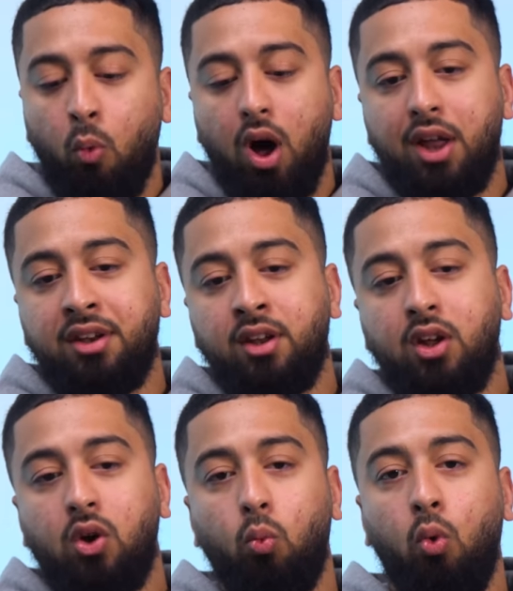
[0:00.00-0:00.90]
one,
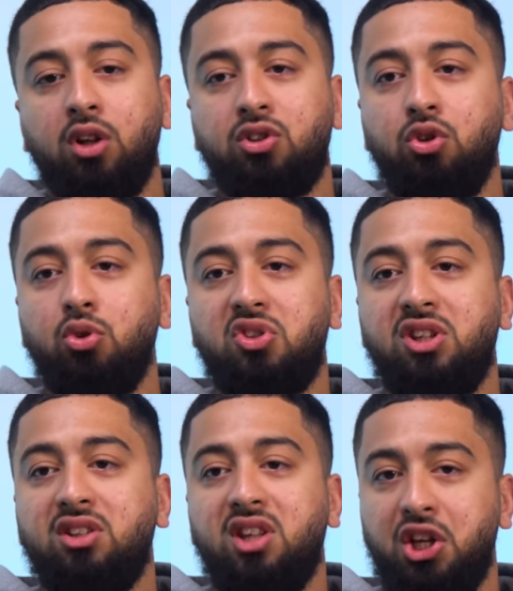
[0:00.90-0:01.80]
what do you
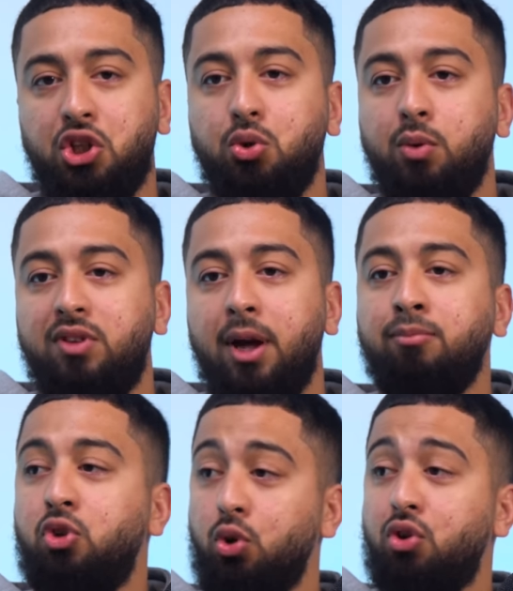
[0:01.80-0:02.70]
see as the issue with them?
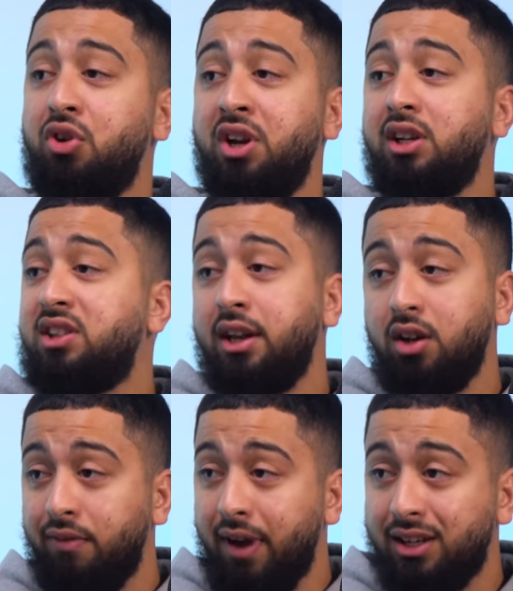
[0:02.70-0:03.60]
Do you agree? Is there any
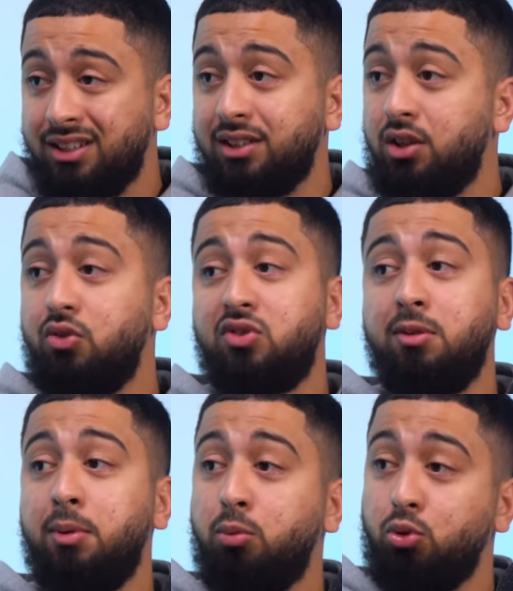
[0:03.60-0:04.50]
other exercise that you see
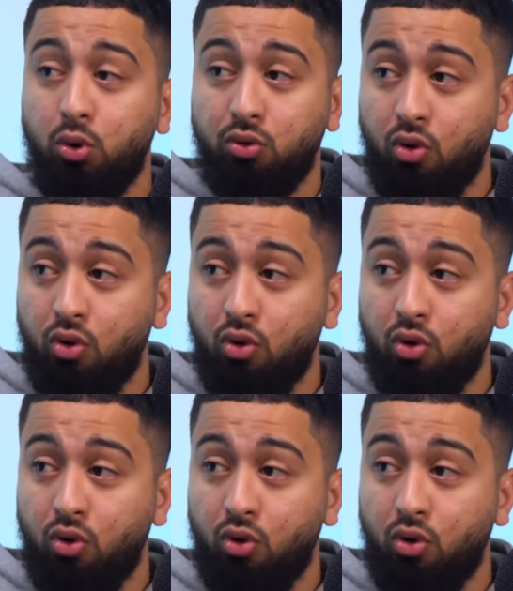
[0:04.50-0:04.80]
people doing